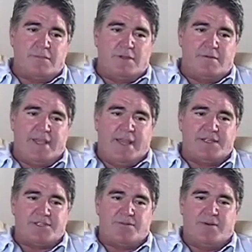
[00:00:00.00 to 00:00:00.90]
we get
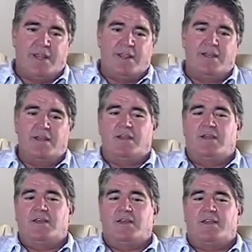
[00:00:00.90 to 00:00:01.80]
into the ring.
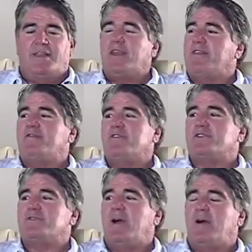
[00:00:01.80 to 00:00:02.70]
At the end of the
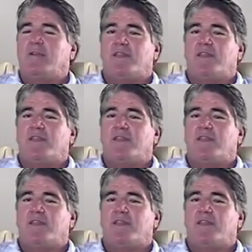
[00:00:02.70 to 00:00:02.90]
first round,